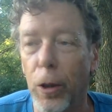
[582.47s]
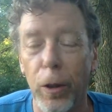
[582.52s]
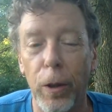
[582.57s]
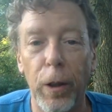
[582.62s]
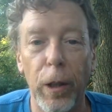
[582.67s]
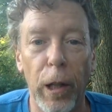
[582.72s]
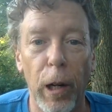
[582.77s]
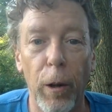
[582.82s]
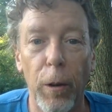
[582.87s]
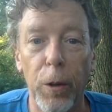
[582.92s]

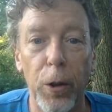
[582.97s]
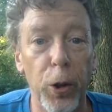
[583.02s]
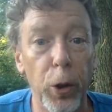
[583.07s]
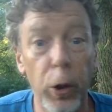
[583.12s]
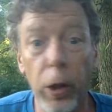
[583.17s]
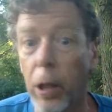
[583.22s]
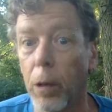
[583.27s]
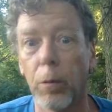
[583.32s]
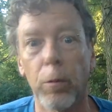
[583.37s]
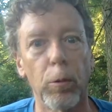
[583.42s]
You know, you
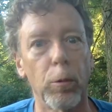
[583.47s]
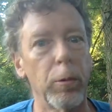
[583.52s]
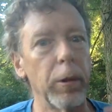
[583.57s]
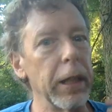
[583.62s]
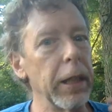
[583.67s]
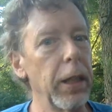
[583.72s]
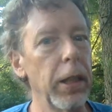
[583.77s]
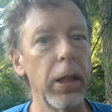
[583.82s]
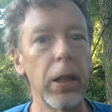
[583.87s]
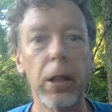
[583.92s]
can
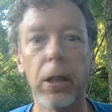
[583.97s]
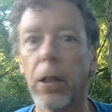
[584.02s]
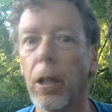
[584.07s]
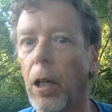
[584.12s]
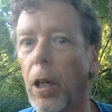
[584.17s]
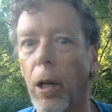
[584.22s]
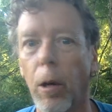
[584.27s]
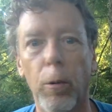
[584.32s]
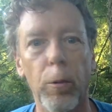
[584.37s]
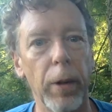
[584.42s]
read
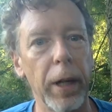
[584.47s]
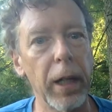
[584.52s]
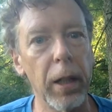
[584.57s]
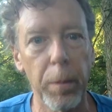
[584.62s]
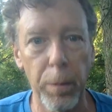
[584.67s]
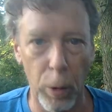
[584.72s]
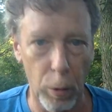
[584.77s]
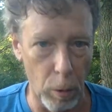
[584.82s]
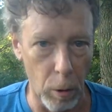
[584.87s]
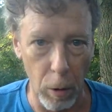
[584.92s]
a
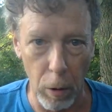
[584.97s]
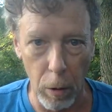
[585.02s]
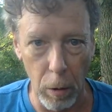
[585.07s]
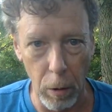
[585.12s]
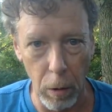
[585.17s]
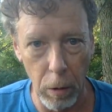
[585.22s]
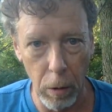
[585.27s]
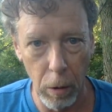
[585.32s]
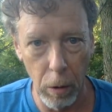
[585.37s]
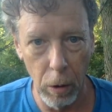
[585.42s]

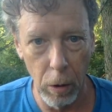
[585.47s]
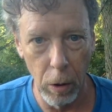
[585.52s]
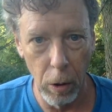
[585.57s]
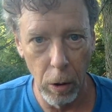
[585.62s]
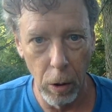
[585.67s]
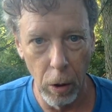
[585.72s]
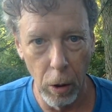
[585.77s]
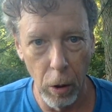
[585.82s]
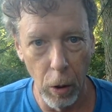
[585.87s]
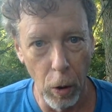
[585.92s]
rigmarole,
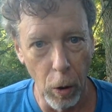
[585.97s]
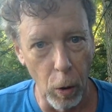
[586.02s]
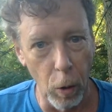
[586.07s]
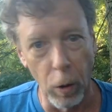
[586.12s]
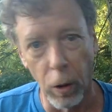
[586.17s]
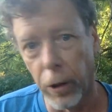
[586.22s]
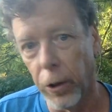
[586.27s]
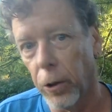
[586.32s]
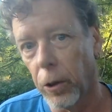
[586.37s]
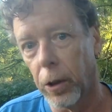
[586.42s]

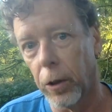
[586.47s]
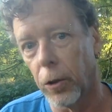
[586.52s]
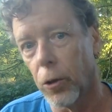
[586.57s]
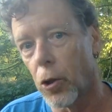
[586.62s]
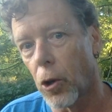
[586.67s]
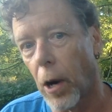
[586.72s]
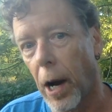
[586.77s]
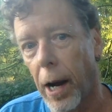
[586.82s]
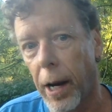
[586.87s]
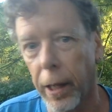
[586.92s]
or you can
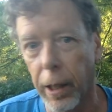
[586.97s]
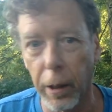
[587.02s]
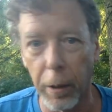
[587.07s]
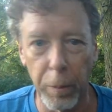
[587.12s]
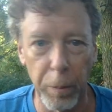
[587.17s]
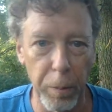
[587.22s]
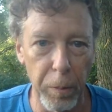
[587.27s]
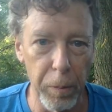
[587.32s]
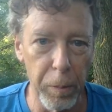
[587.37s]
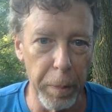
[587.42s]
try to
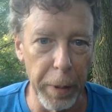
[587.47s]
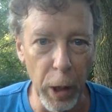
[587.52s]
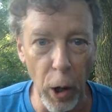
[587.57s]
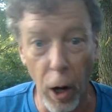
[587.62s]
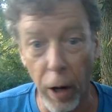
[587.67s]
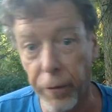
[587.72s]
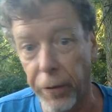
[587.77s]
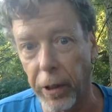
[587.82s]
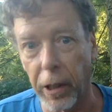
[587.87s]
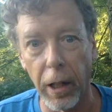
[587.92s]
be
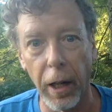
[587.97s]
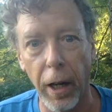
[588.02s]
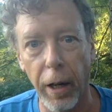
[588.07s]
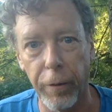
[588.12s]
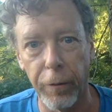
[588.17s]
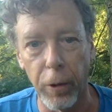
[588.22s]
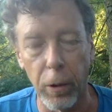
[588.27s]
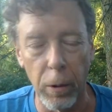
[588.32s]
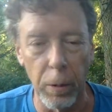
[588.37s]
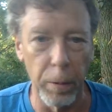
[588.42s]
off the
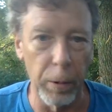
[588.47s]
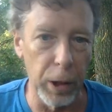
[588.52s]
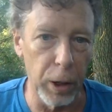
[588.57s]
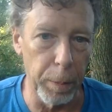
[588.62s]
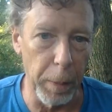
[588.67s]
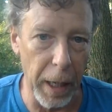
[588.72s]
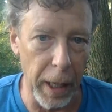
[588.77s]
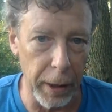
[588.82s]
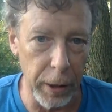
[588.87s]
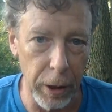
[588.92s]
cuff or
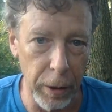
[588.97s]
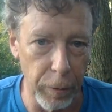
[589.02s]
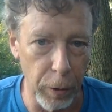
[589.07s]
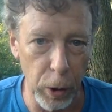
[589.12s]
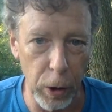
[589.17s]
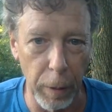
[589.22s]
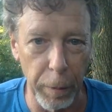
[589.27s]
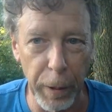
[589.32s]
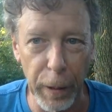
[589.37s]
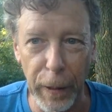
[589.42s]
responsive or
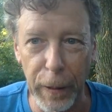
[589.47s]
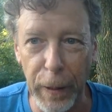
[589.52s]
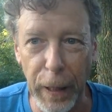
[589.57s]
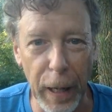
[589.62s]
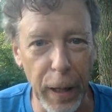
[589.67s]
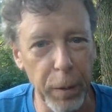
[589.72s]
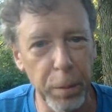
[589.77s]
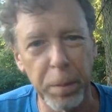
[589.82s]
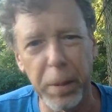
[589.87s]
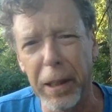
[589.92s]
something like
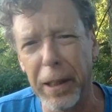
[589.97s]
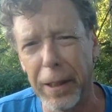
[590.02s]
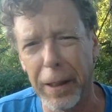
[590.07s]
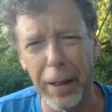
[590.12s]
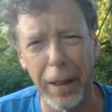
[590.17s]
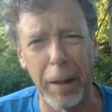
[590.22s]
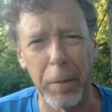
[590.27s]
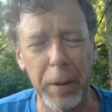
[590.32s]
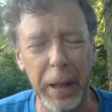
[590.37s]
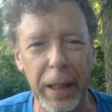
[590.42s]
that. But,
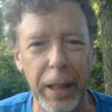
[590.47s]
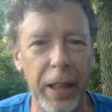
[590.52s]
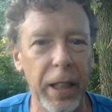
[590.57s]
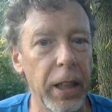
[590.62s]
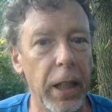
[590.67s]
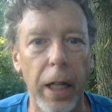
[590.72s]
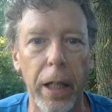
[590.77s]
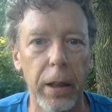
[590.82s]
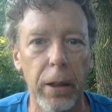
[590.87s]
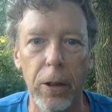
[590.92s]
I mean, he
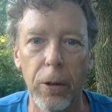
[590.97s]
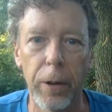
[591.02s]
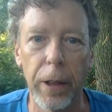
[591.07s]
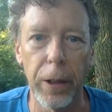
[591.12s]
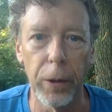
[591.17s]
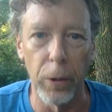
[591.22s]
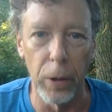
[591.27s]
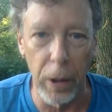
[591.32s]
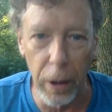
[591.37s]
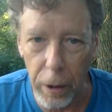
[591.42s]
can't do
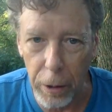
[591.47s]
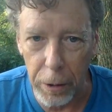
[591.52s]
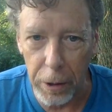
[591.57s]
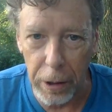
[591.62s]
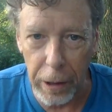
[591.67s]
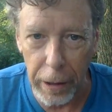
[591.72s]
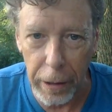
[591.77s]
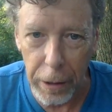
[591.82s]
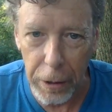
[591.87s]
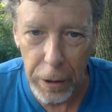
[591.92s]
either of those
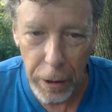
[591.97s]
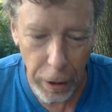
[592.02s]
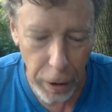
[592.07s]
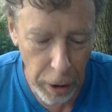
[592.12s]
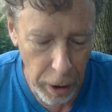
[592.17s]
things.